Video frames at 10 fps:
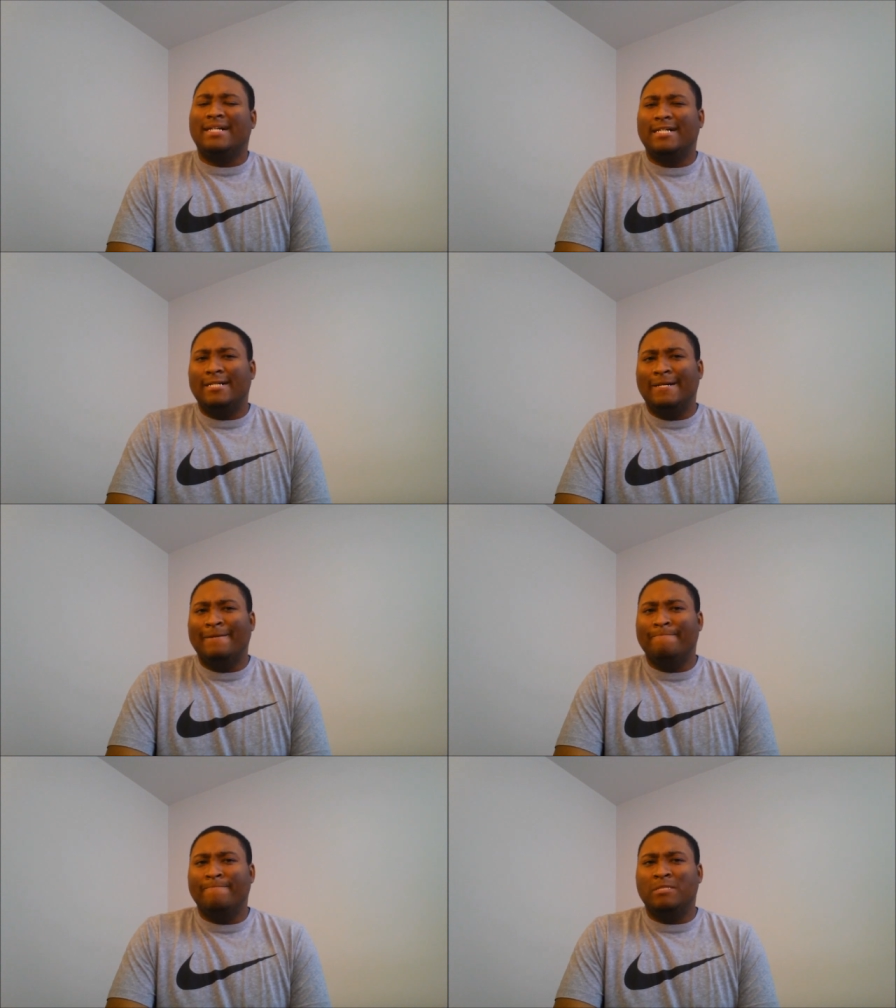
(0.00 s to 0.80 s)

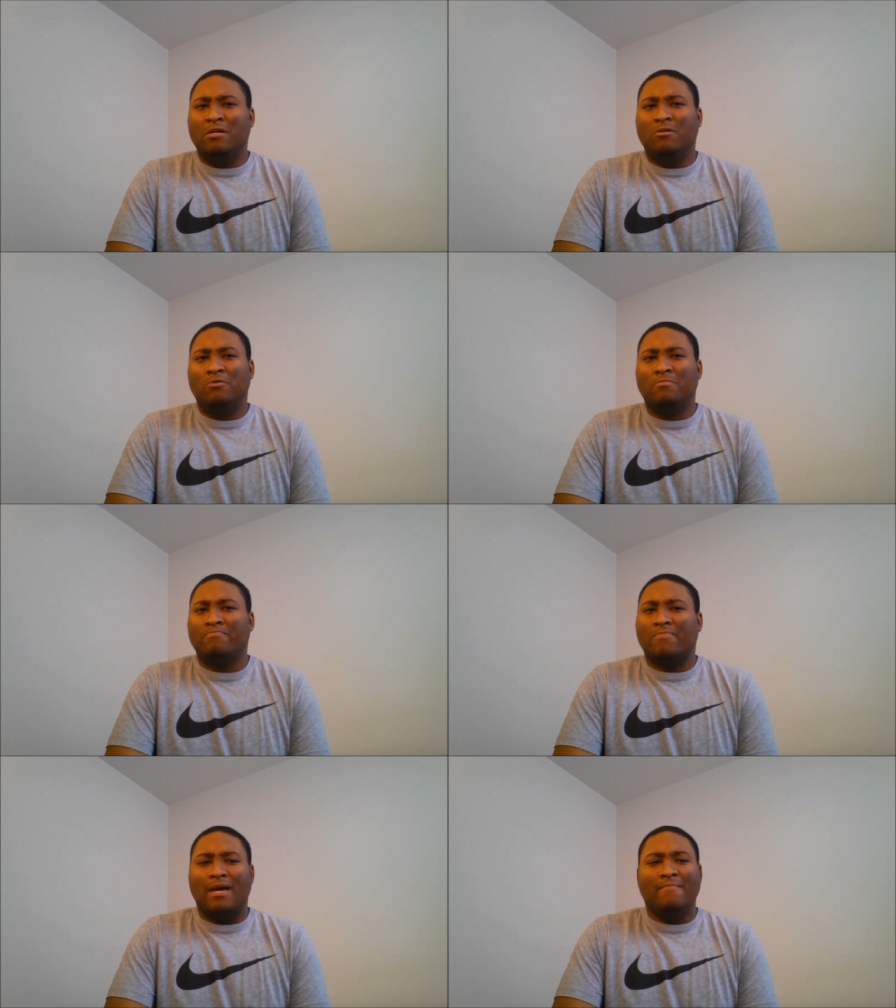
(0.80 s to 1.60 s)
Um, so
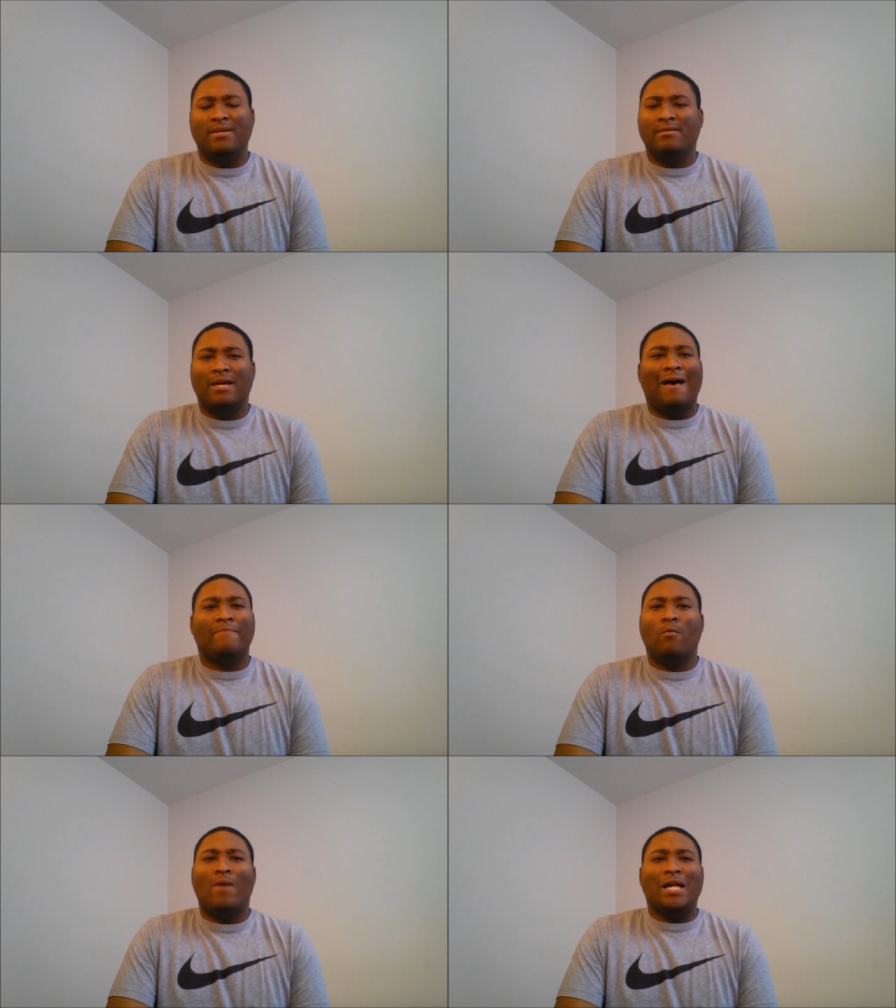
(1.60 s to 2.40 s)
I mean, I've
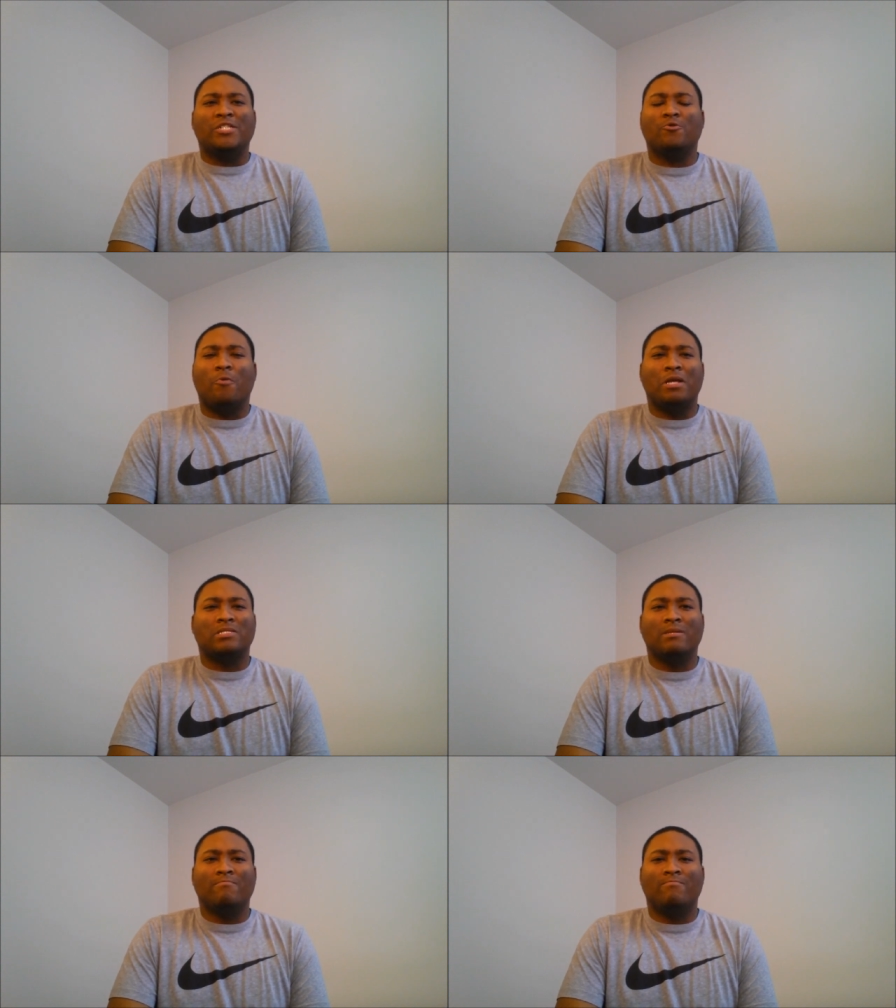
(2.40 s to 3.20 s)
been watching
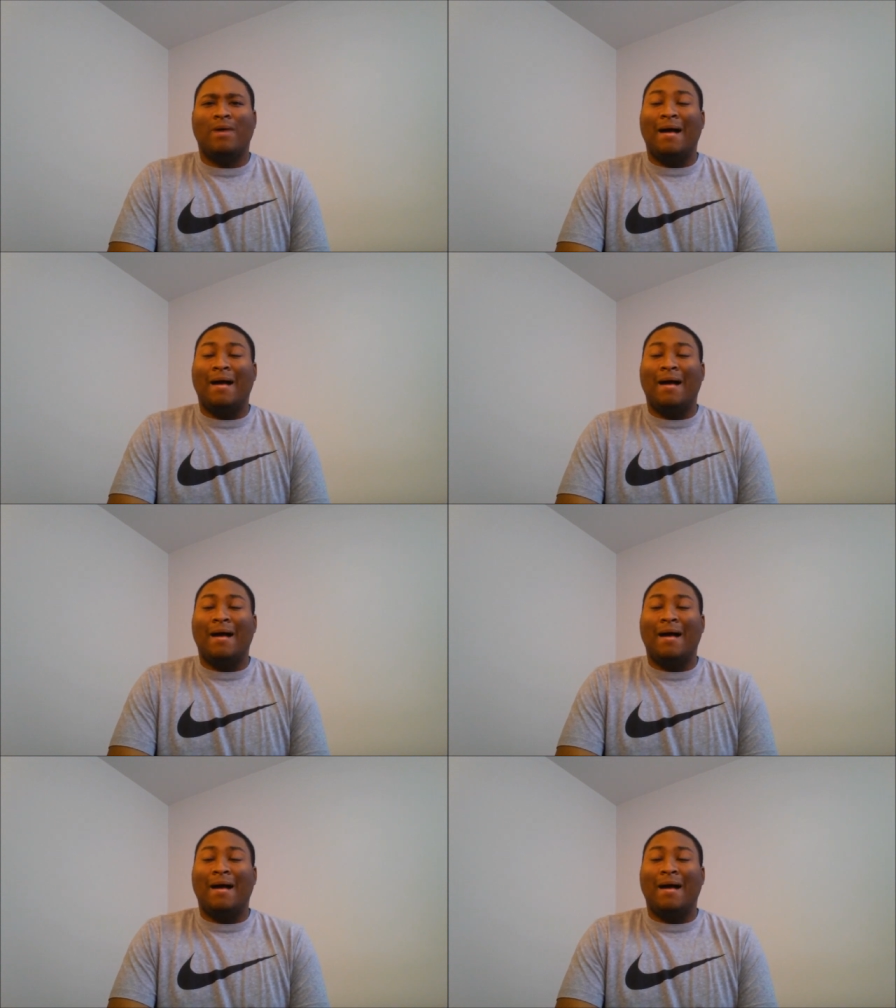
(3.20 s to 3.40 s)
wrestling.